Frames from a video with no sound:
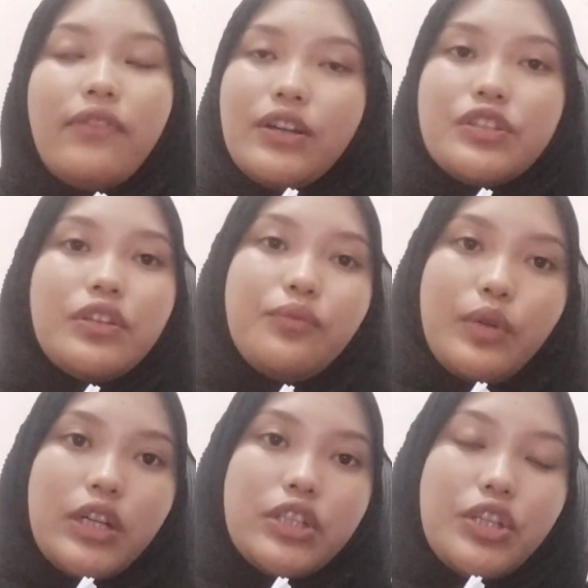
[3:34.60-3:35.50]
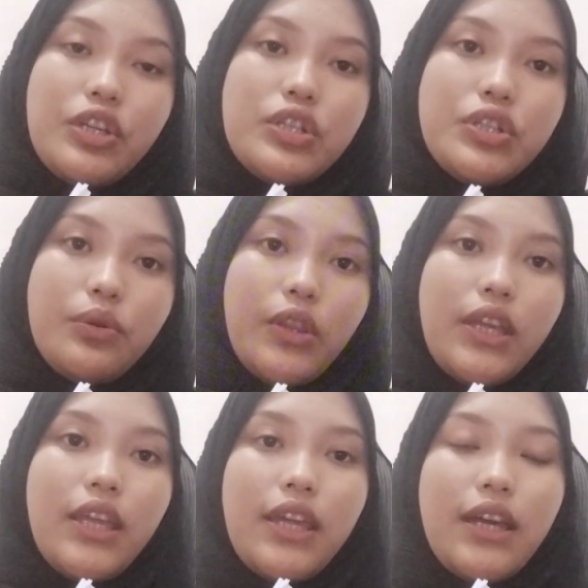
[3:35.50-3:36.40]
Function word
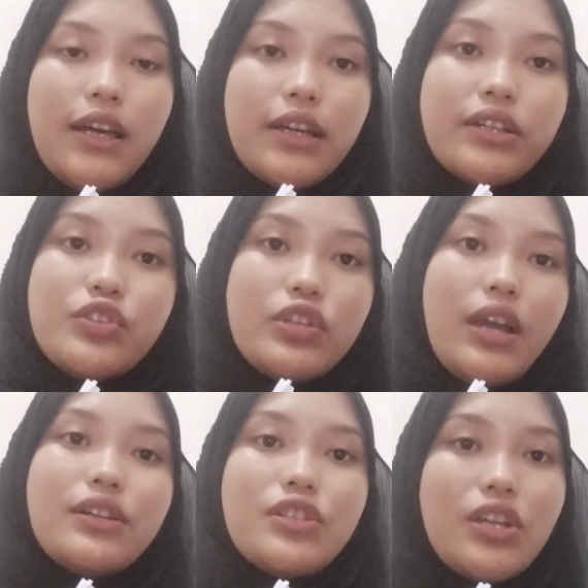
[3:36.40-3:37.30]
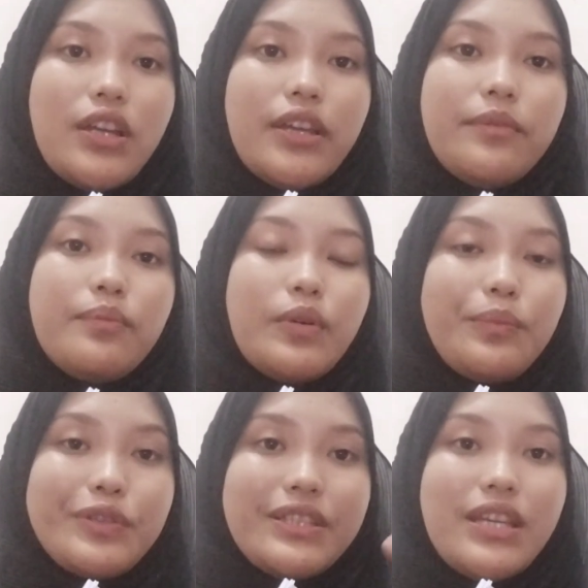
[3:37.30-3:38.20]
usually conjunction,
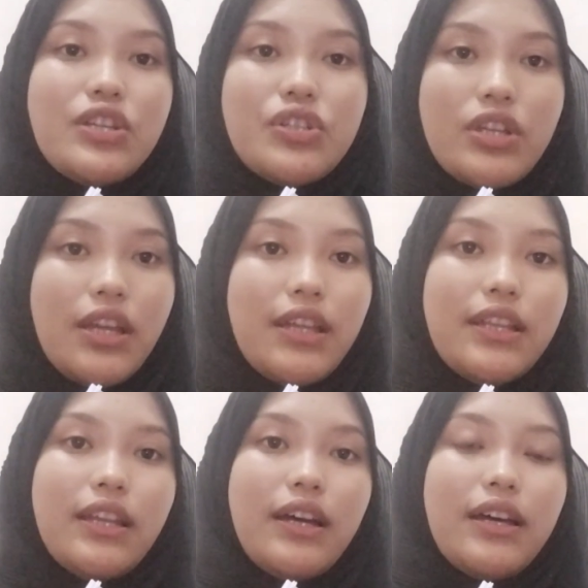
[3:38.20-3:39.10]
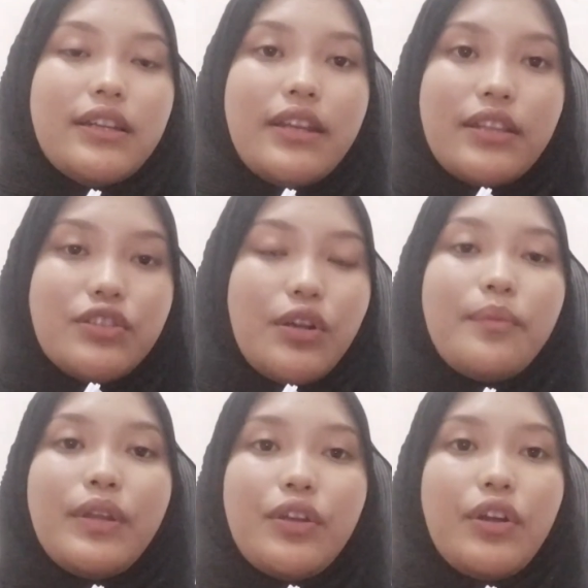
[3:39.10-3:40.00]
preposition,
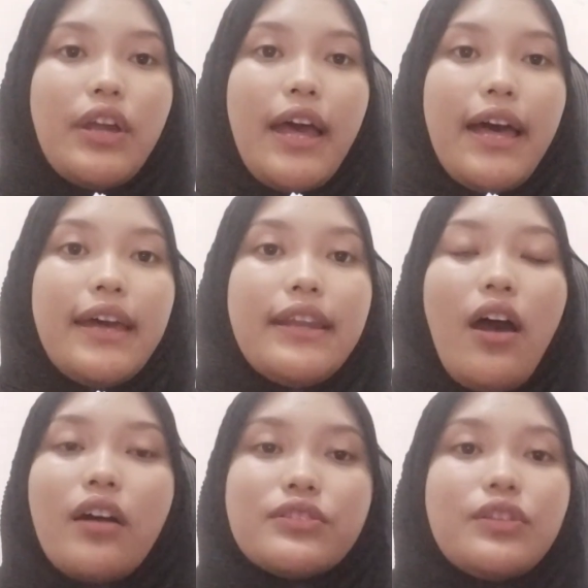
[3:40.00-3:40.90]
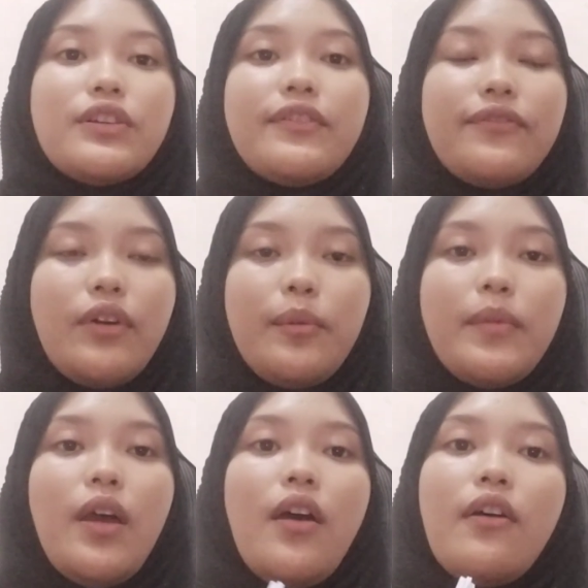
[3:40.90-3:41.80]
determiner, and auxiliary verb.
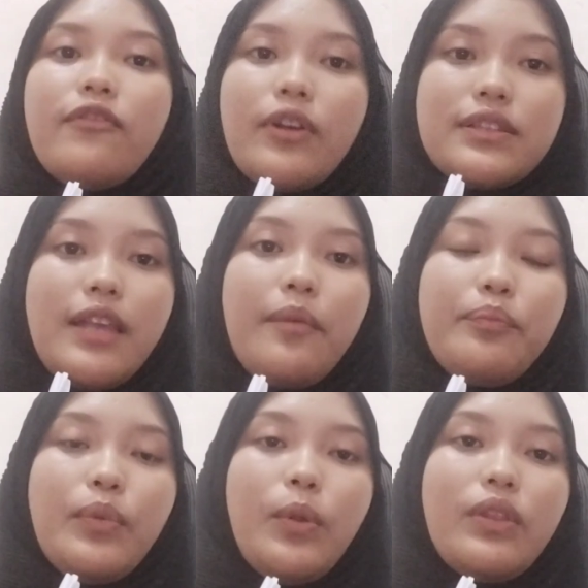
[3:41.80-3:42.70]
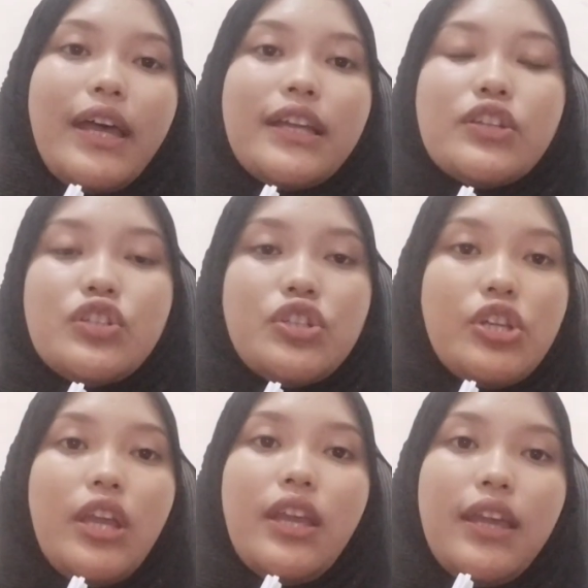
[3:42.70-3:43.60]
For example, like
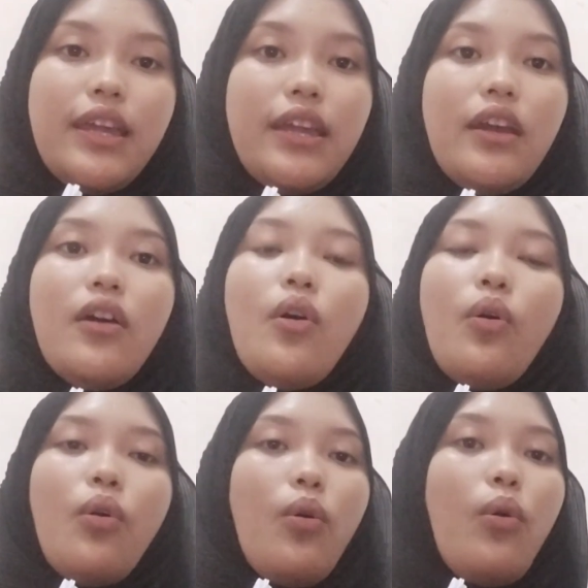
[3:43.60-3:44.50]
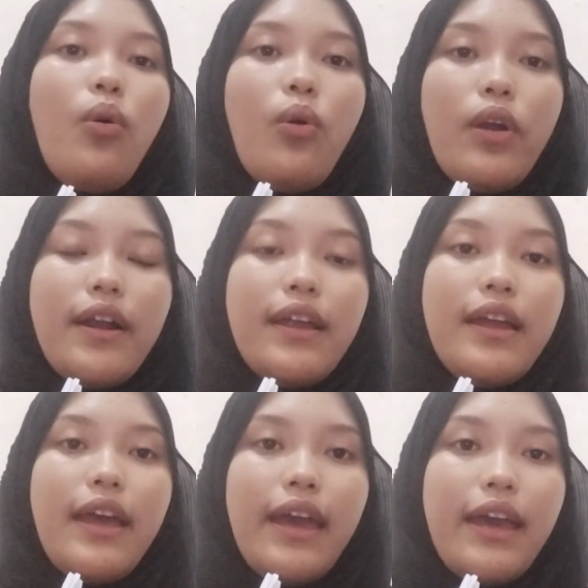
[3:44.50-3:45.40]
she, or,
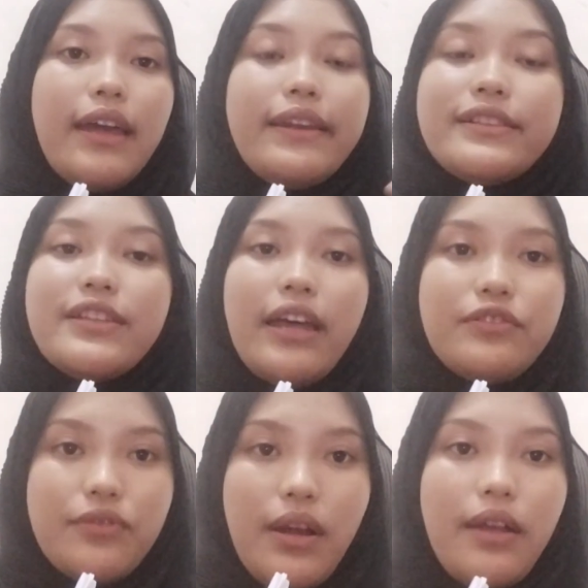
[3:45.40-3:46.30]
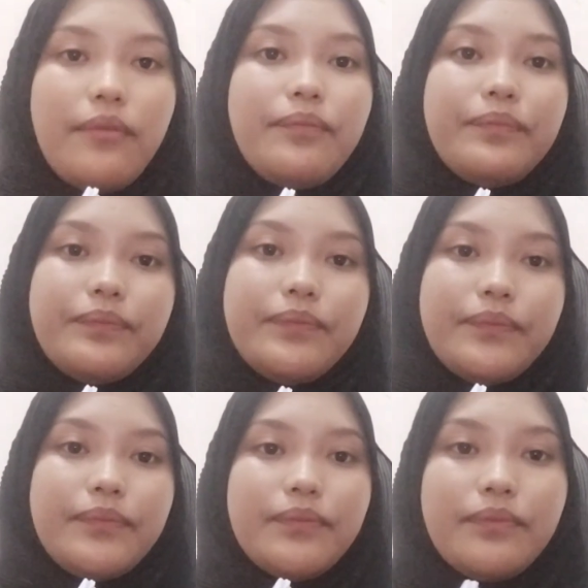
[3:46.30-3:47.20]
and etc.
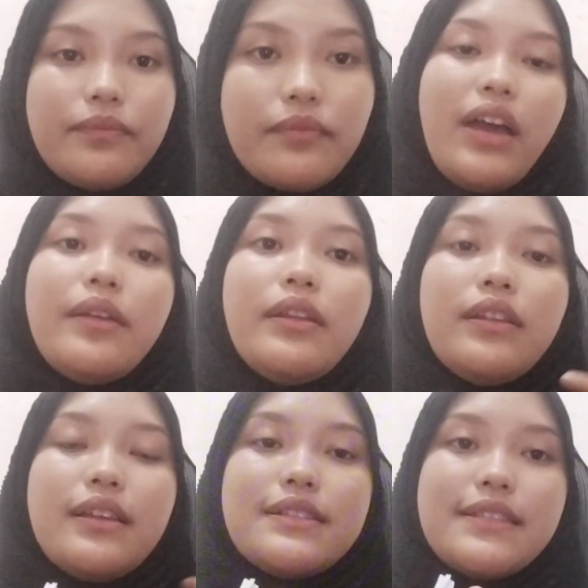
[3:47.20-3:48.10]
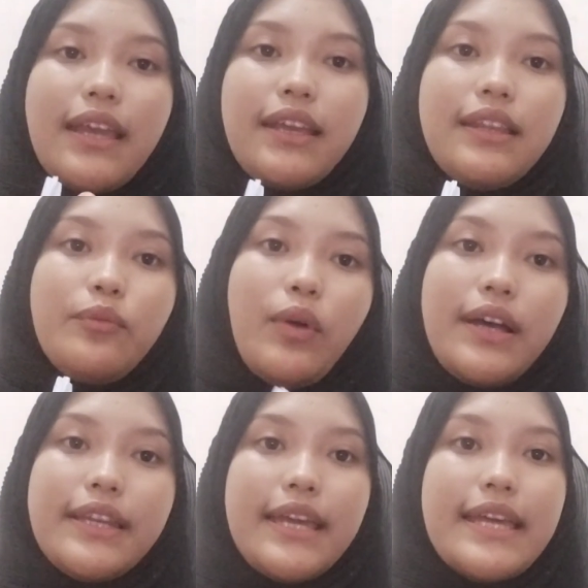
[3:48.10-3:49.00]
And second
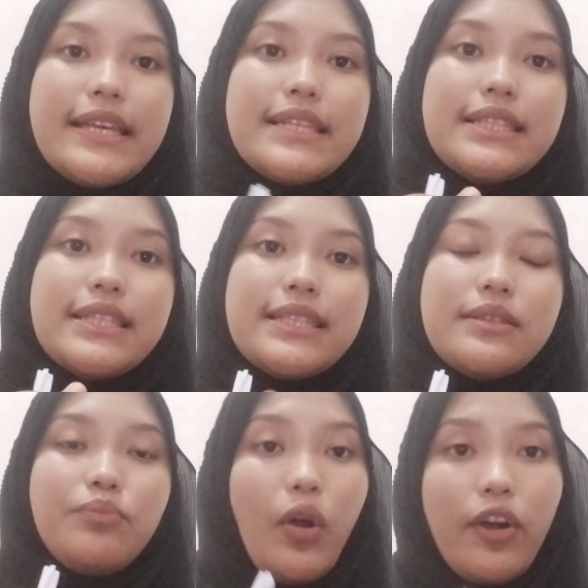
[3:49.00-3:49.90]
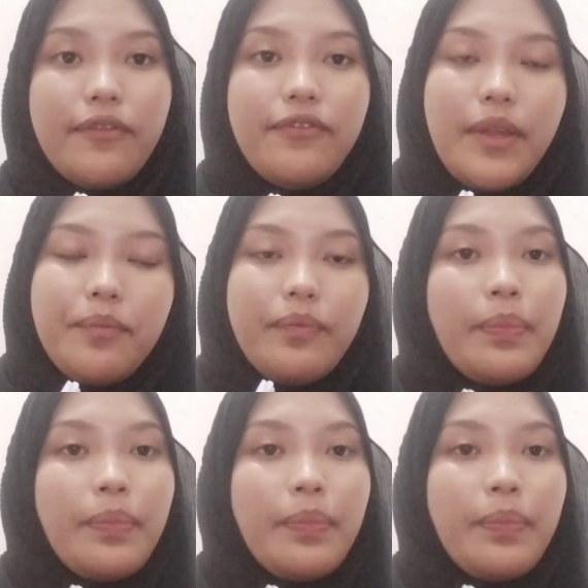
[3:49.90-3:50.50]
one is morpheme.